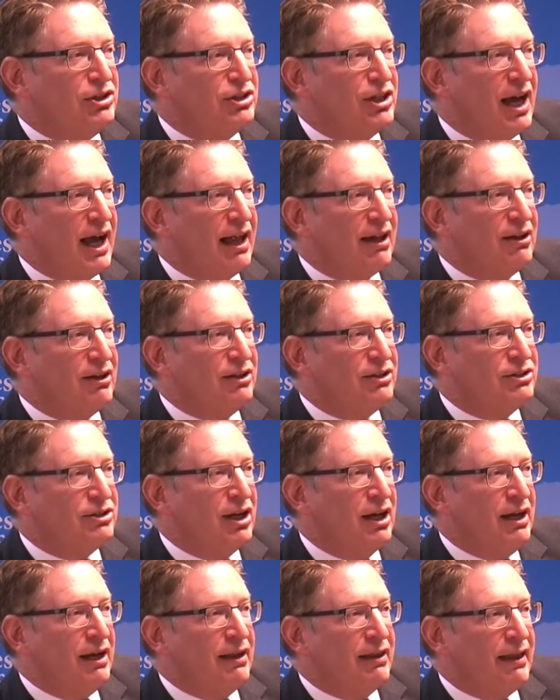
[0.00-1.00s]

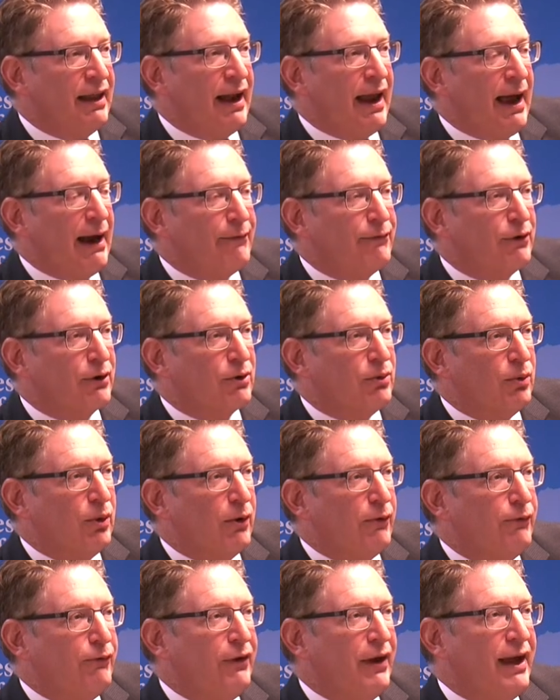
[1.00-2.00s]
challenge that Africa
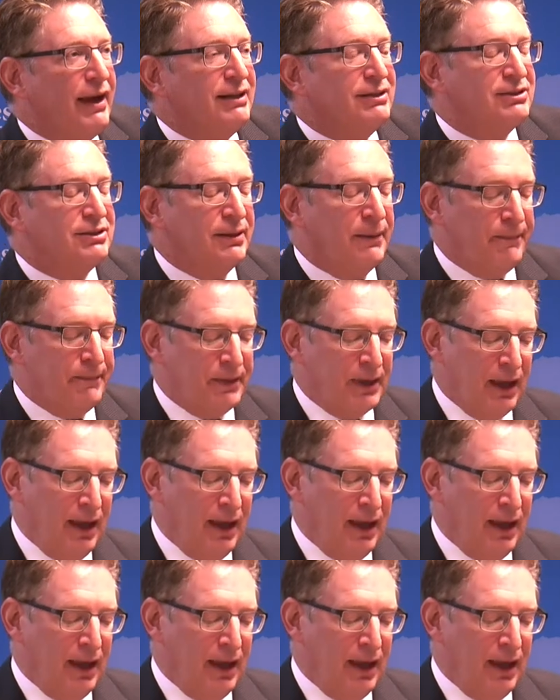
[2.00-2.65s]
will face.